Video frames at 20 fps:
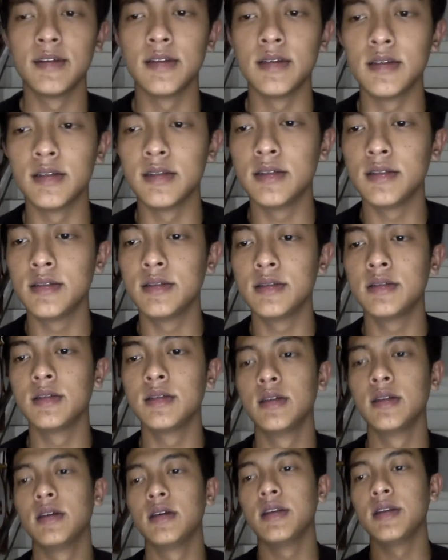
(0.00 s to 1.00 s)
Uh,
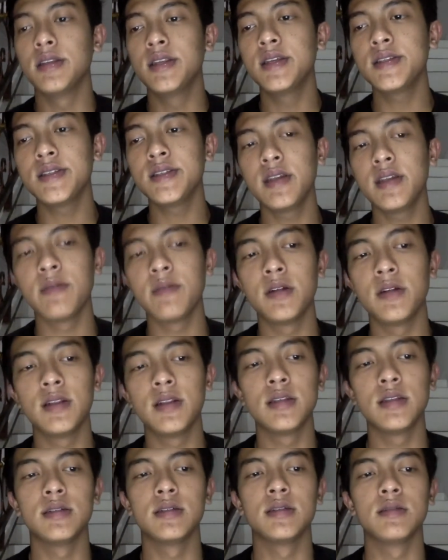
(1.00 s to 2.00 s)
this
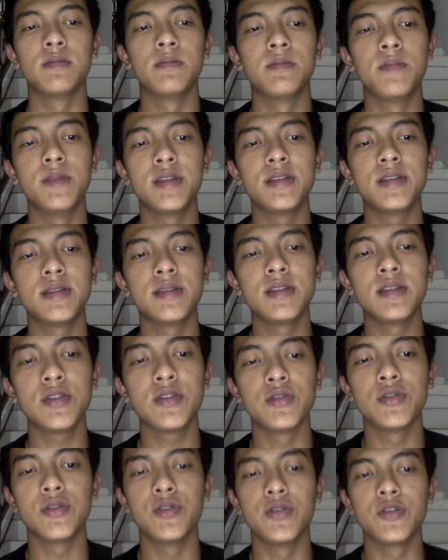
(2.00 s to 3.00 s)
enables the business
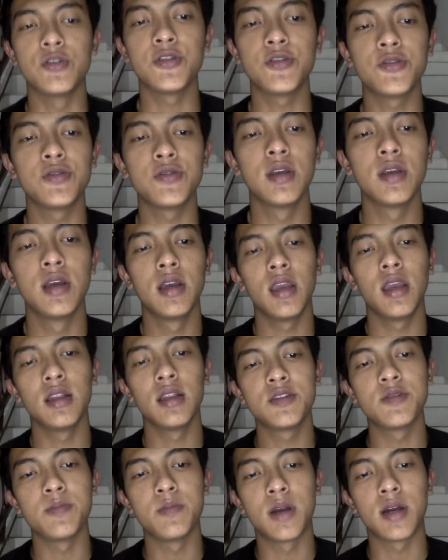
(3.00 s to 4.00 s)
to use
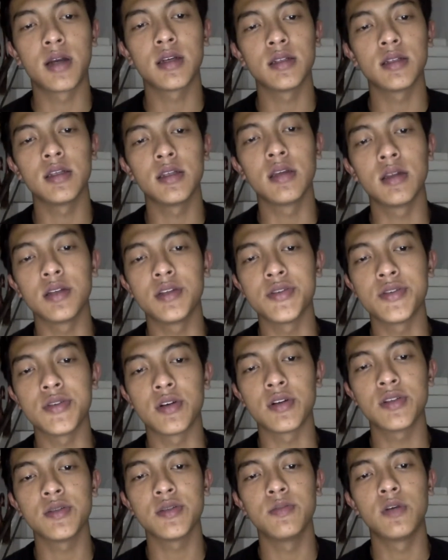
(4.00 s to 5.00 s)
its marketing
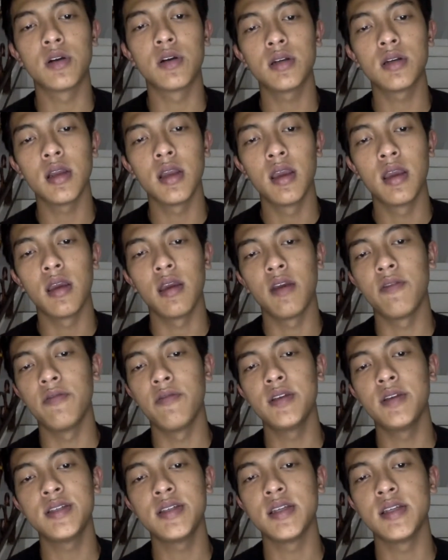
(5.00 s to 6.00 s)
resources more
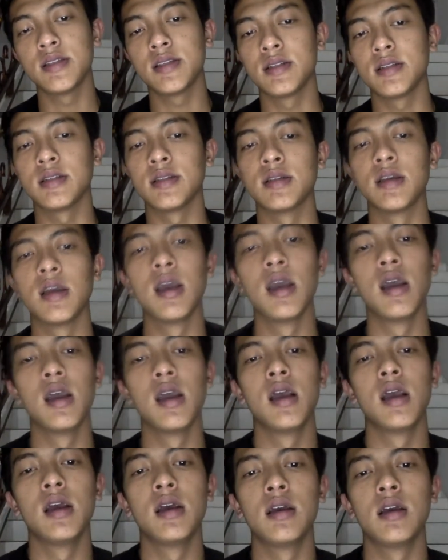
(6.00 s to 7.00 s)
efficiently,
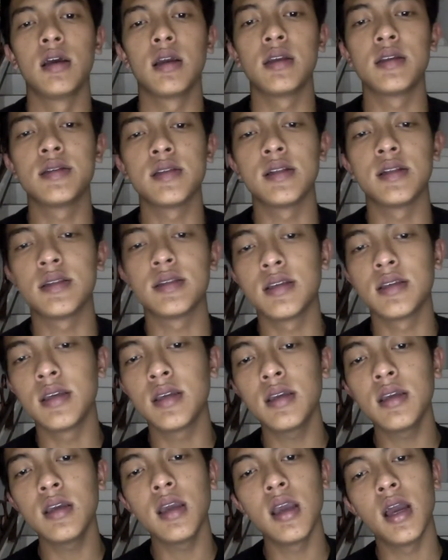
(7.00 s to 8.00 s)

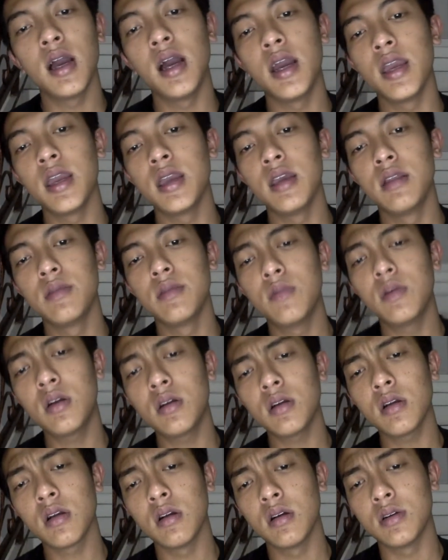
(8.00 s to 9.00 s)
resulting in
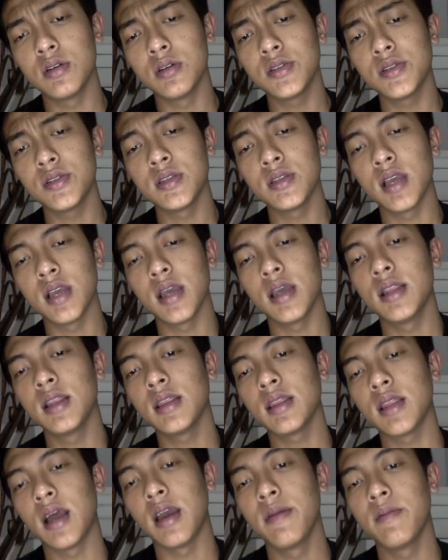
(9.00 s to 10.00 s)
more cost and
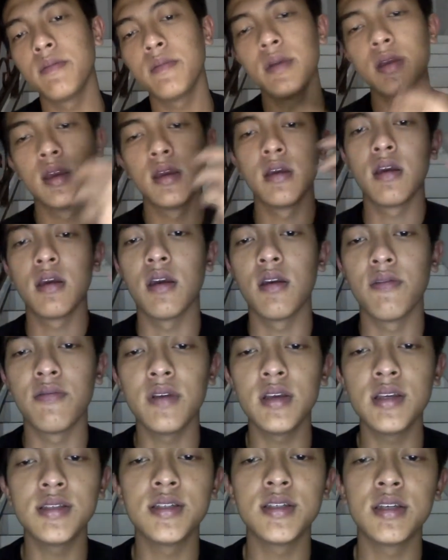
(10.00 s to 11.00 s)
time
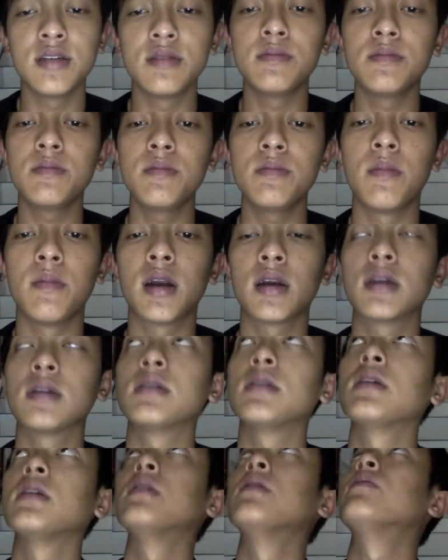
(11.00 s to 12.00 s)
efficient
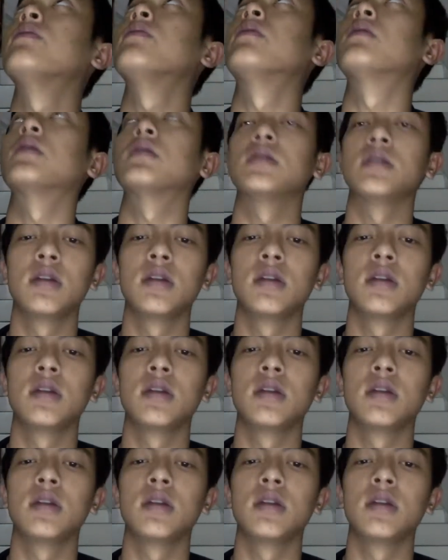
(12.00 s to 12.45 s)
marketing effort.